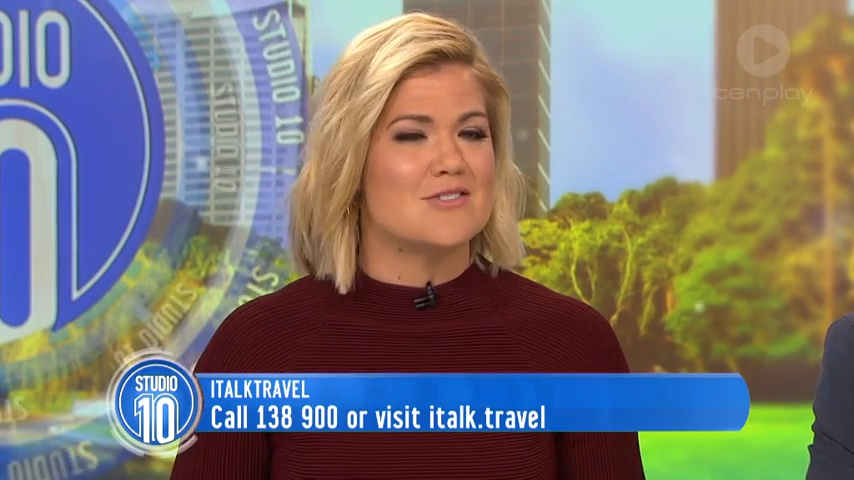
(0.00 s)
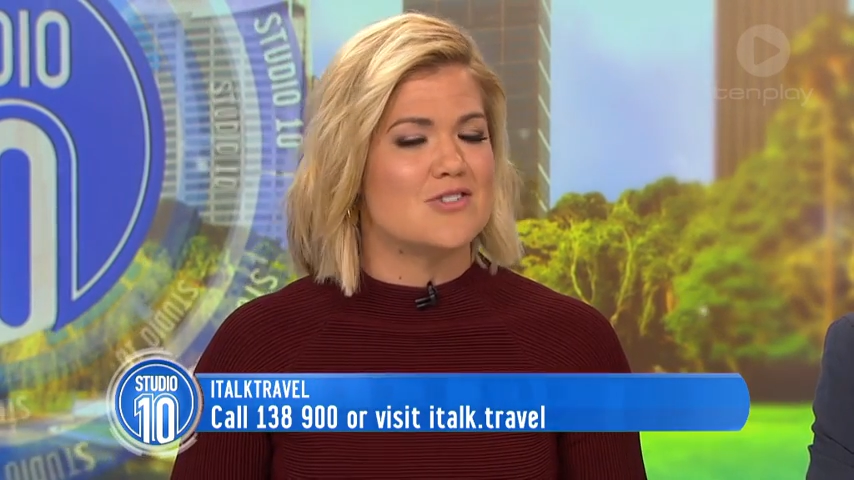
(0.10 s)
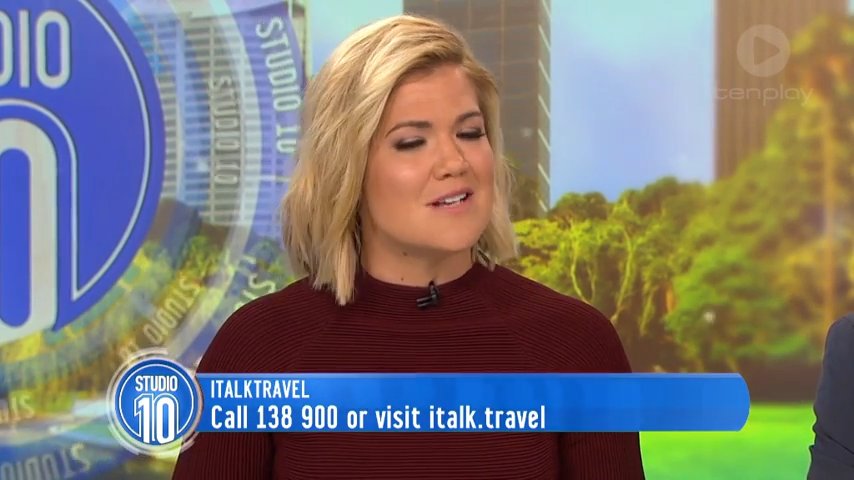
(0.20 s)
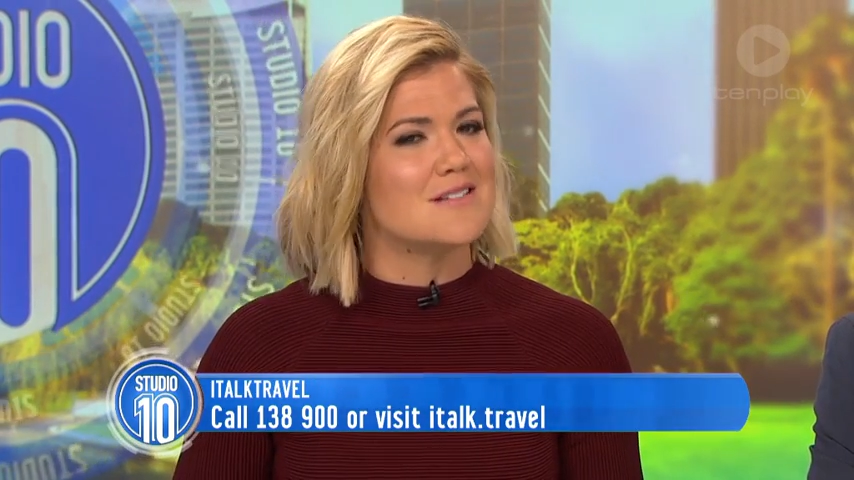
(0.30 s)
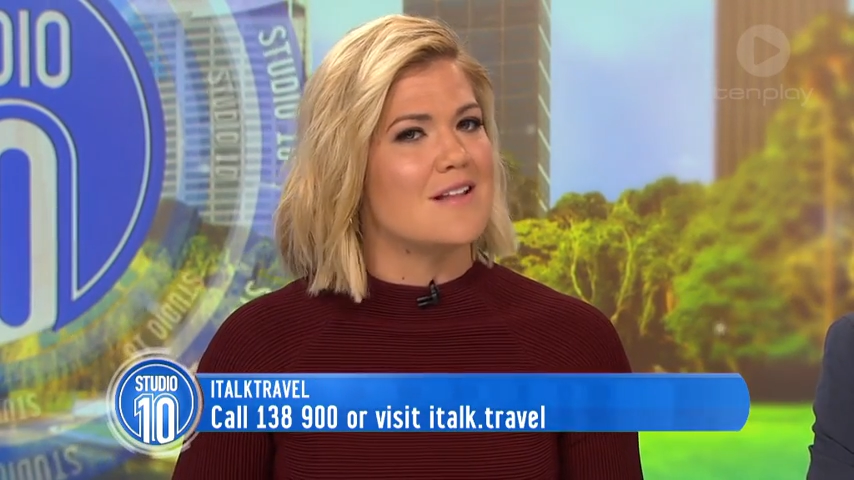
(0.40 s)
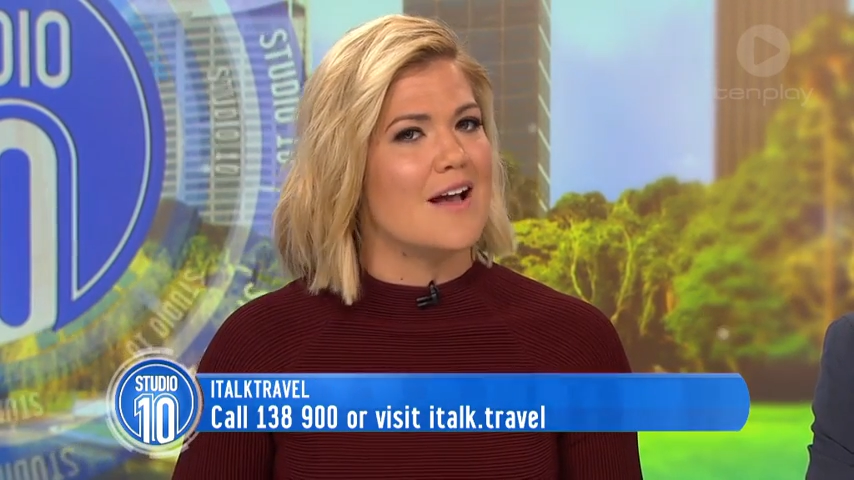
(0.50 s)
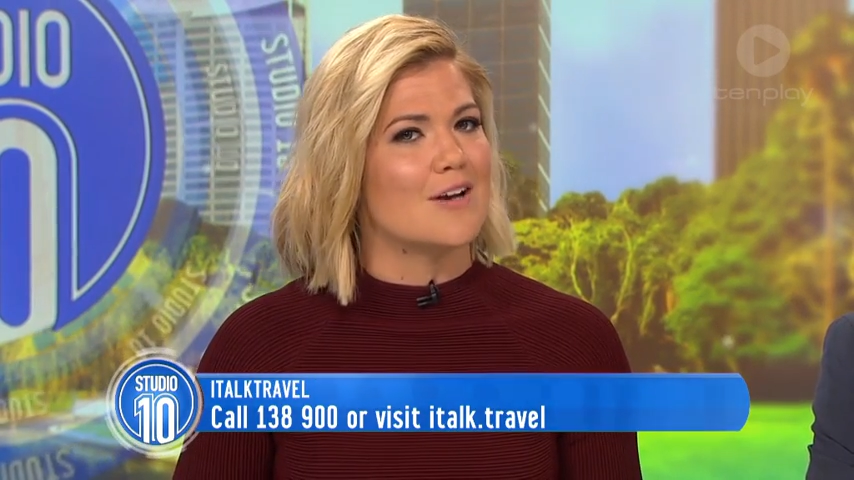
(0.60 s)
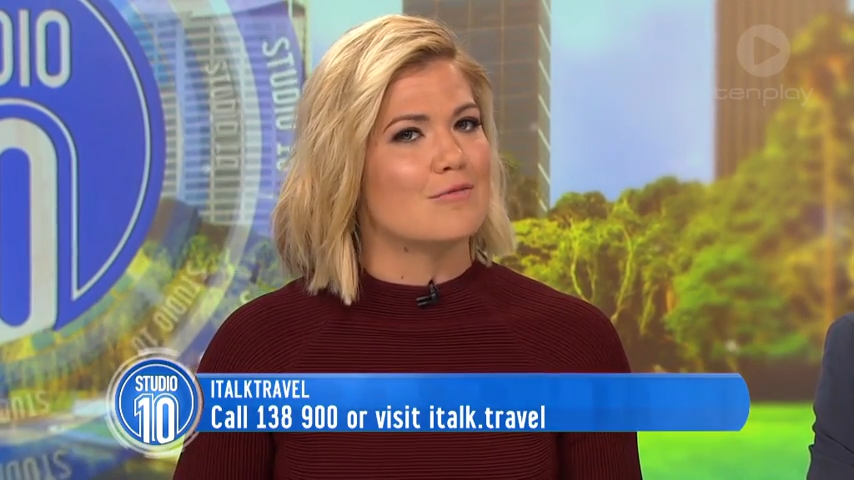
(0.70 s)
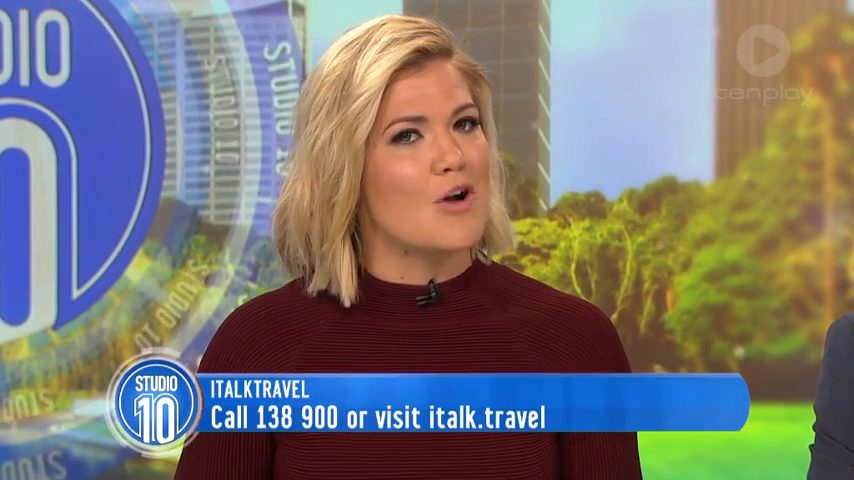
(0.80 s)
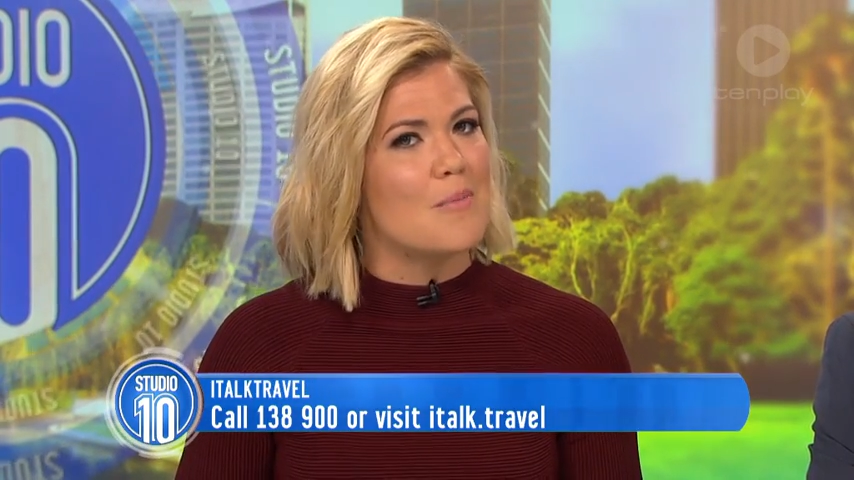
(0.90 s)
just like
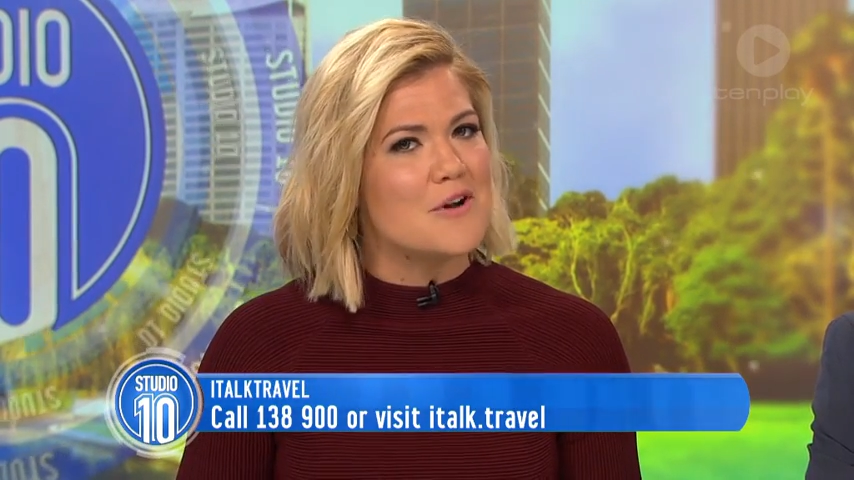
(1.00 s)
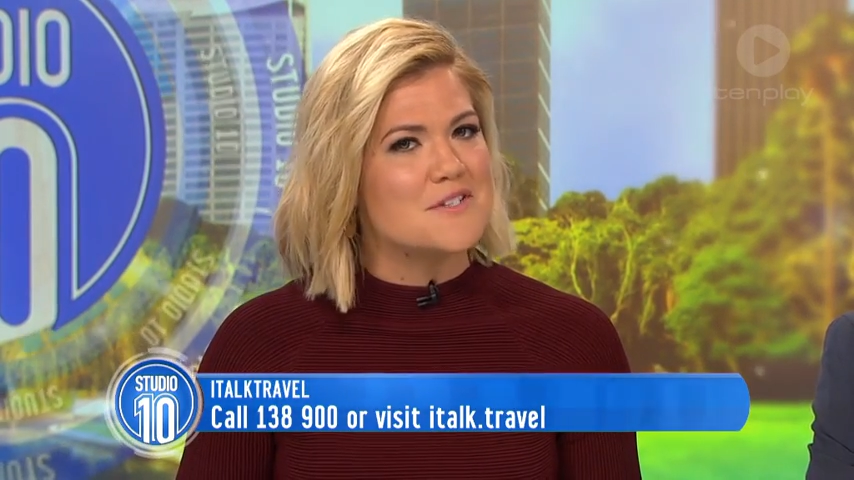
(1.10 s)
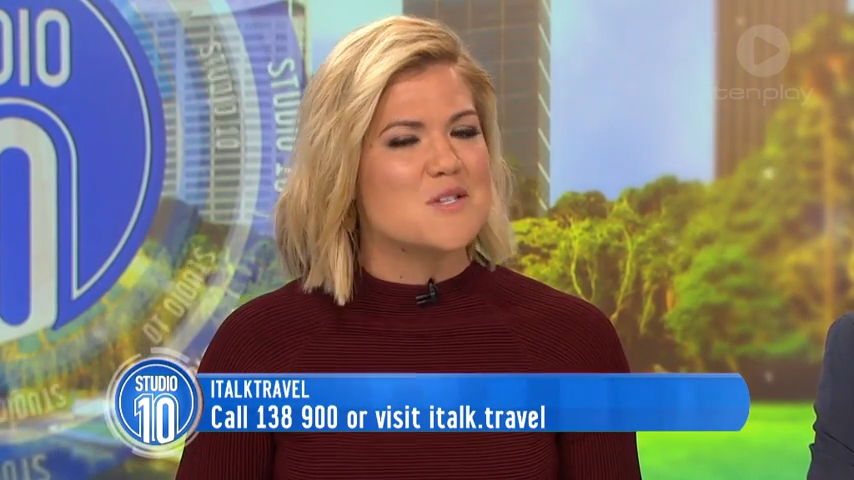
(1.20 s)
Robbo's,